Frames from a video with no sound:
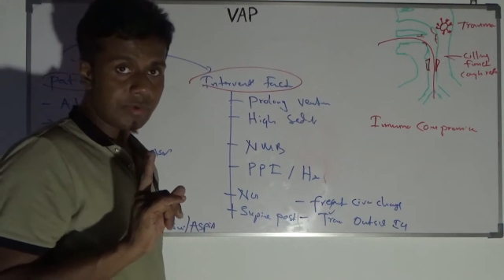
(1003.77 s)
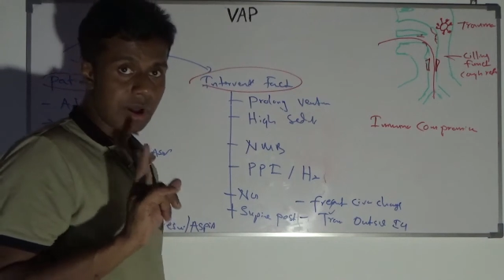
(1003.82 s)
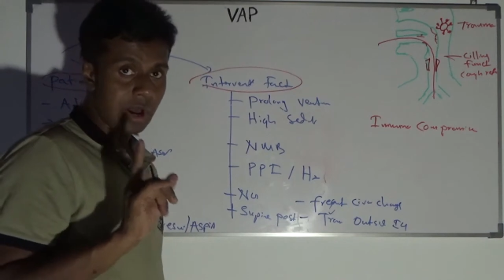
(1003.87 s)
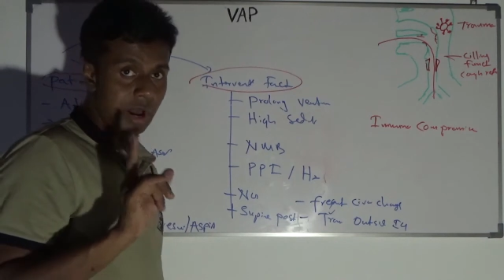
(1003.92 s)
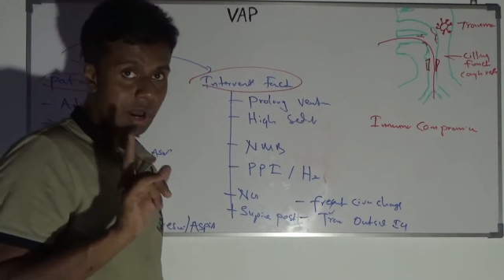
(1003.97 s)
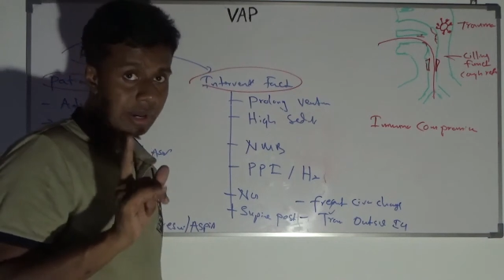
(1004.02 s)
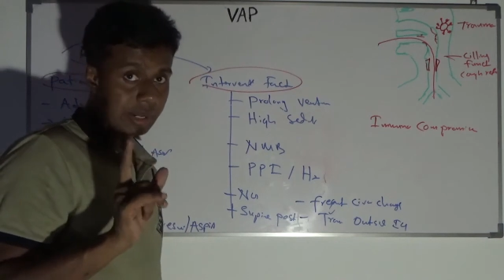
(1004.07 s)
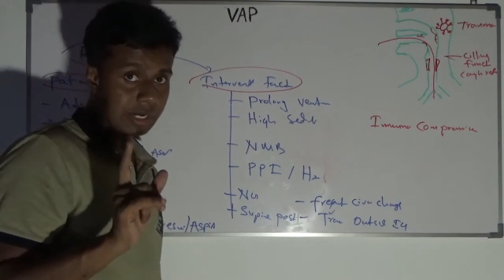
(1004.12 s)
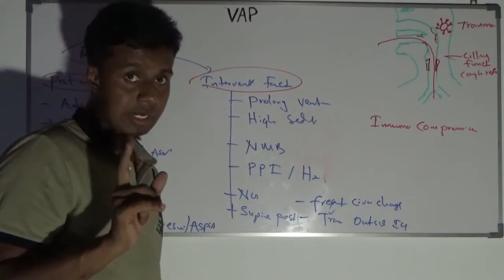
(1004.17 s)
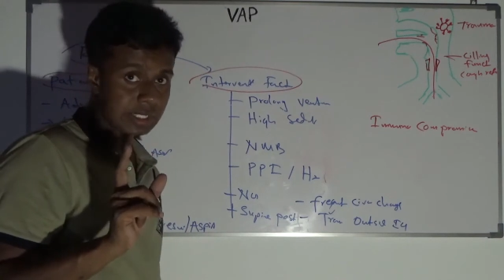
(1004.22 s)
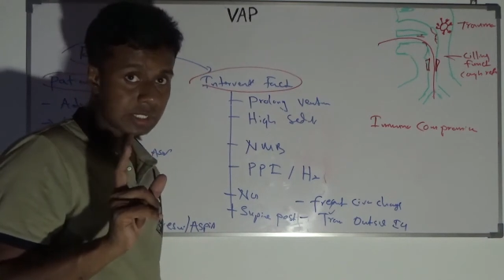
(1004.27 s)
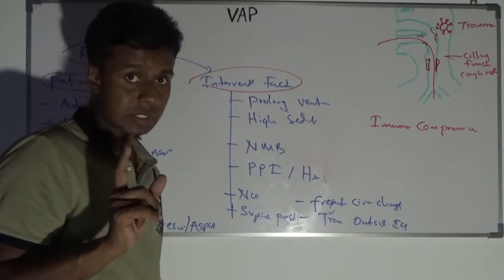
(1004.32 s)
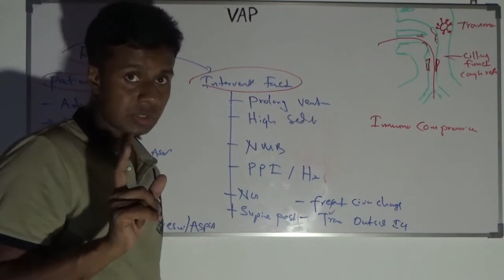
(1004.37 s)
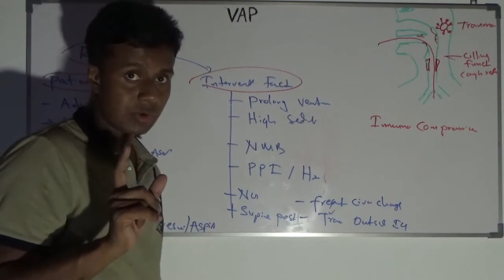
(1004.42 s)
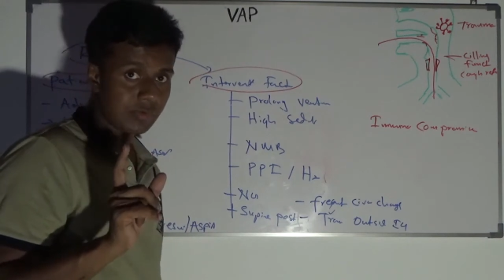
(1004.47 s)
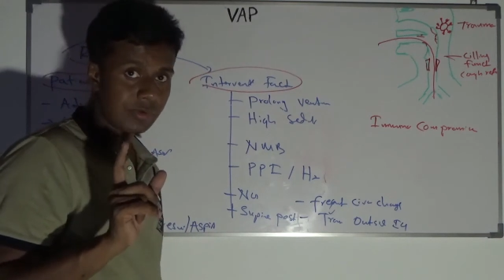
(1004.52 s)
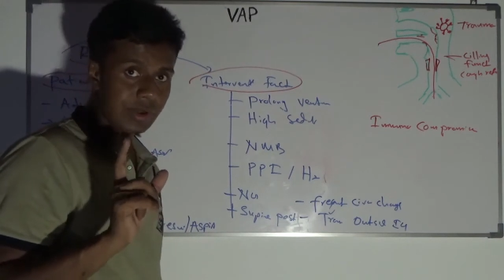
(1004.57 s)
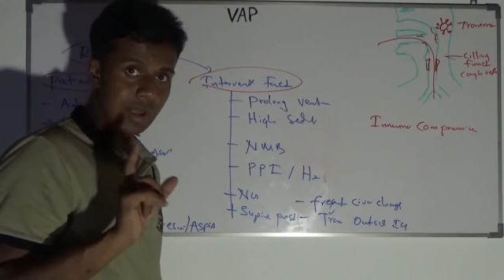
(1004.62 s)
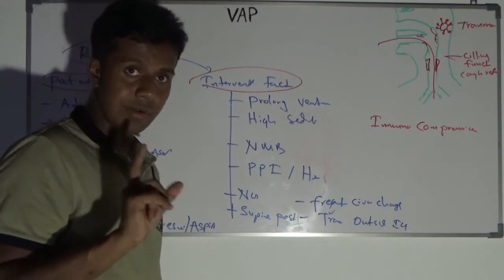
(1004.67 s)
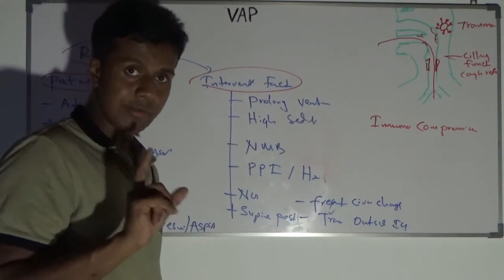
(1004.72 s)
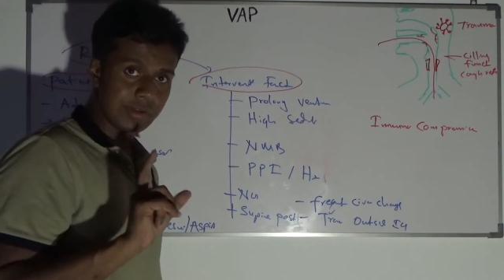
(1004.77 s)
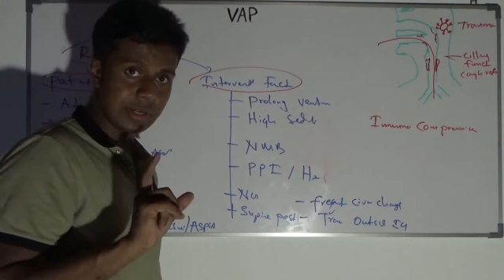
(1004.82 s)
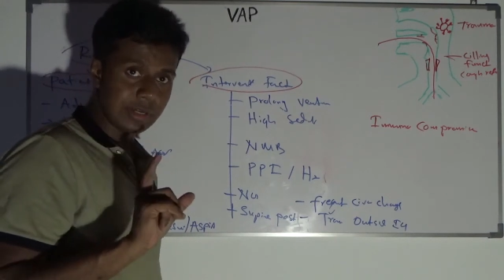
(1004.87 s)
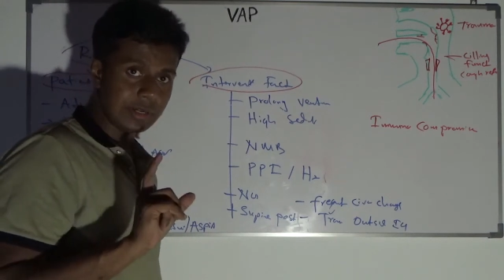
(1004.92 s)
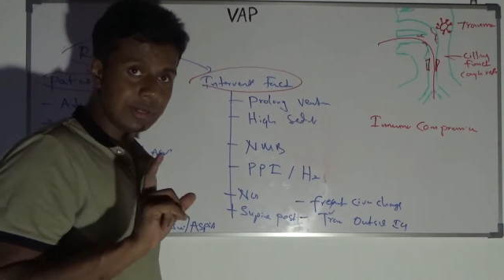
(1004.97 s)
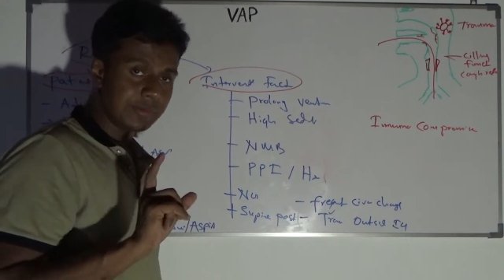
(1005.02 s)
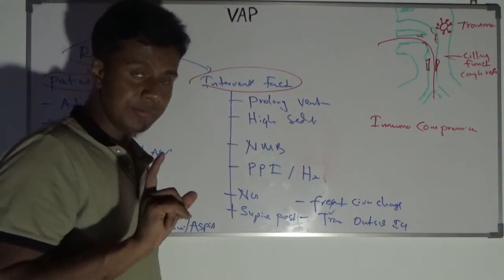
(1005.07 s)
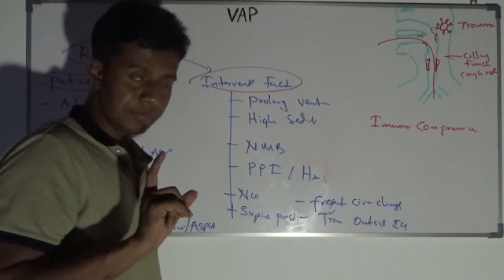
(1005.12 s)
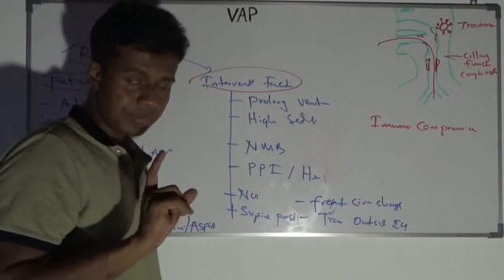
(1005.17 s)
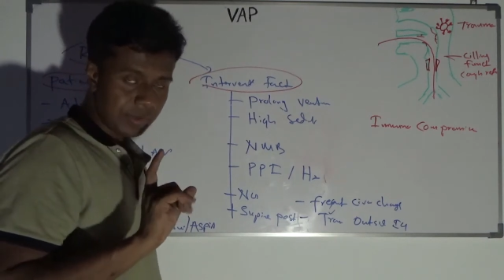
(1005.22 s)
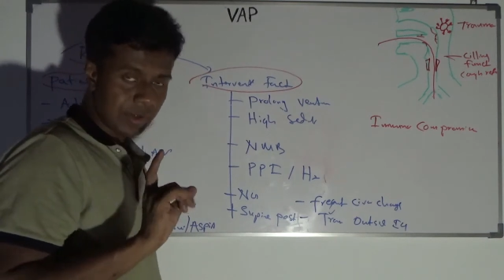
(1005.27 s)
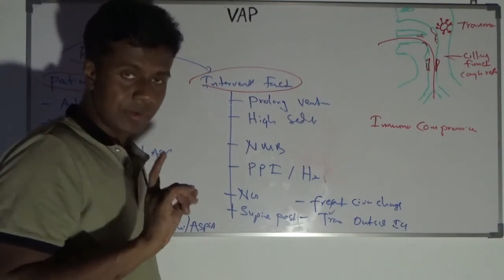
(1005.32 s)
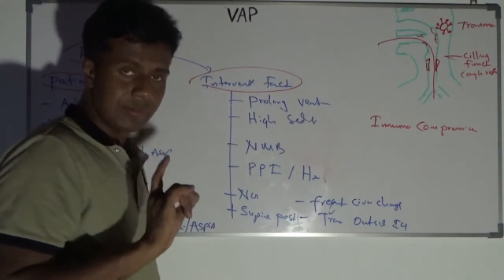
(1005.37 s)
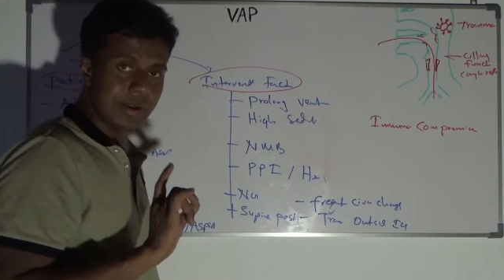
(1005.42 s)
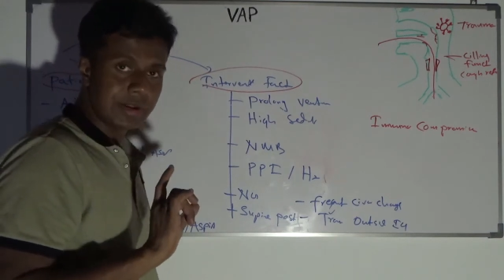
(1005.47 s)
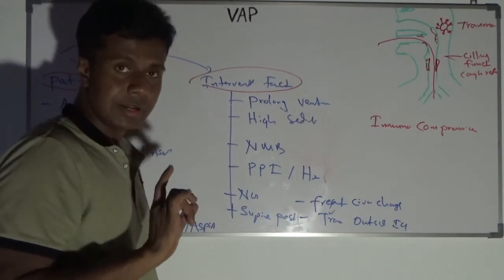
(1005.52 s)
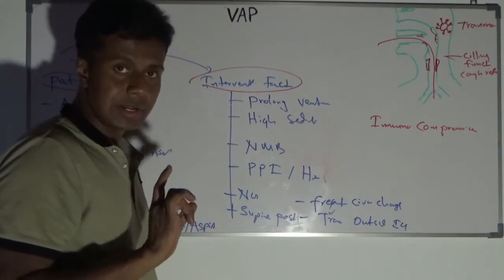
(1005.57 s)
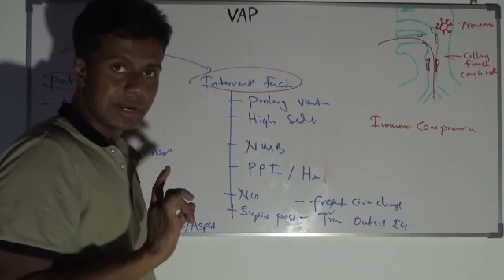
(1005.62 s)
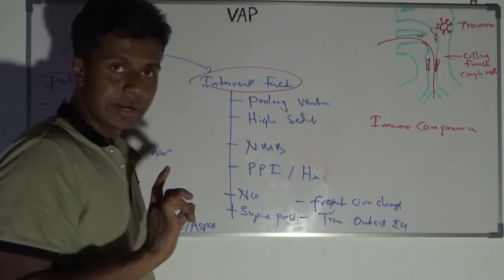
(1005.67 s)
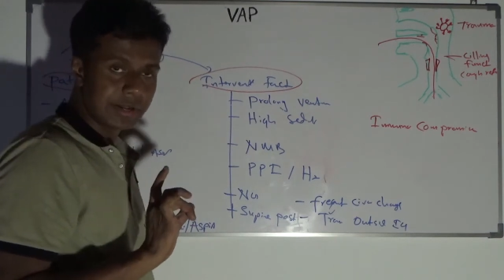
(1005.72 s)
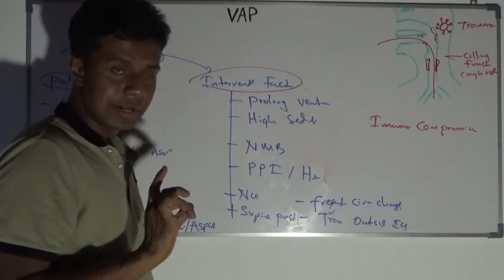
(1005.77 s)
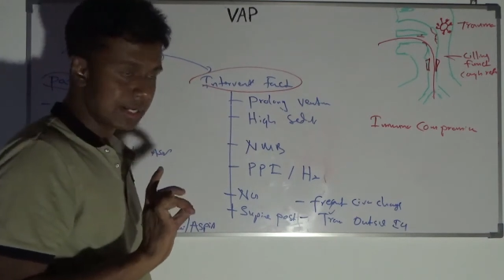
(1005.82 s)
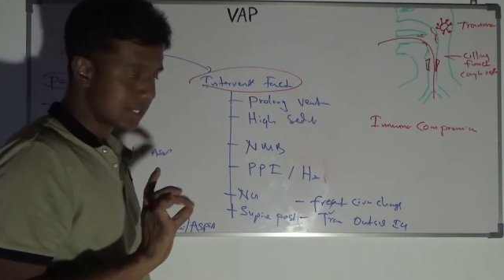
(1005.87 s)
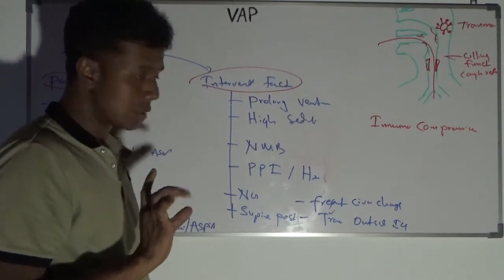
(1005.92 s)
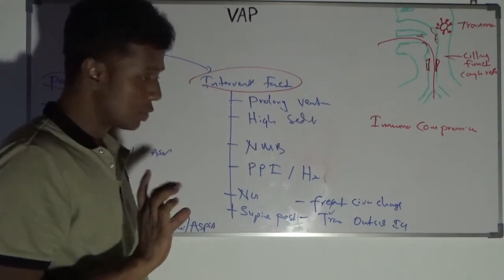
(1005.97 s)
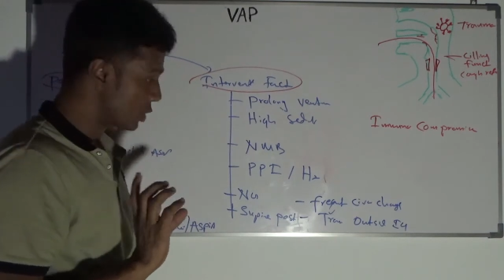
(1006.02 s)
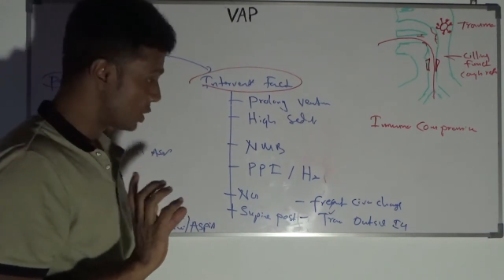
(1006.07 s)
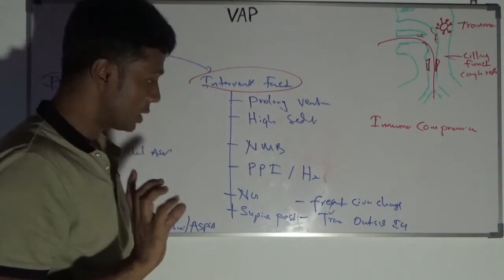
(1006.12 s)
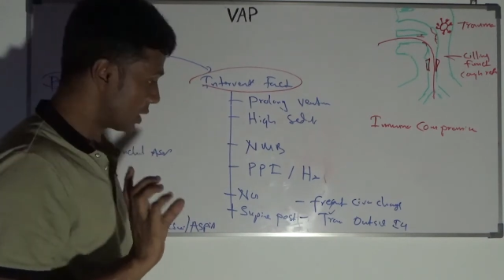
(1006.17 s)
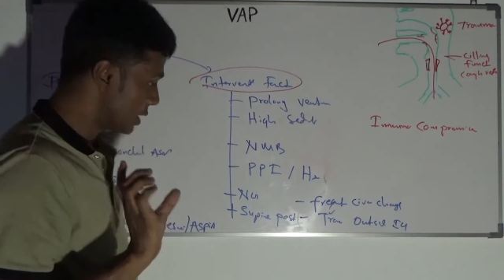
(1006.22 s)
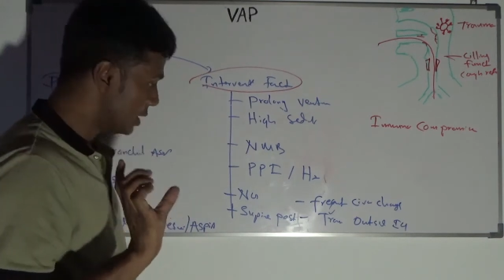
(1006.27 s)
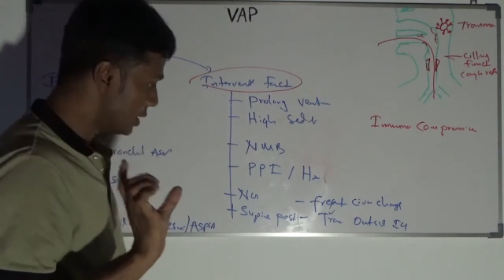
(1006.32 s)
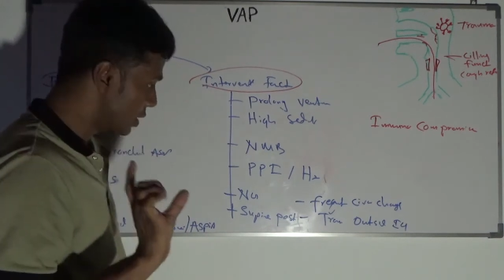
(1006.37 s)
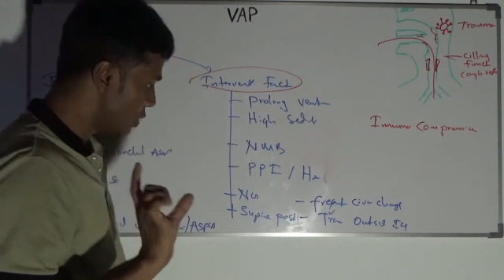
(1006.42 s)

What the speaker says: high risk of having ventilator associated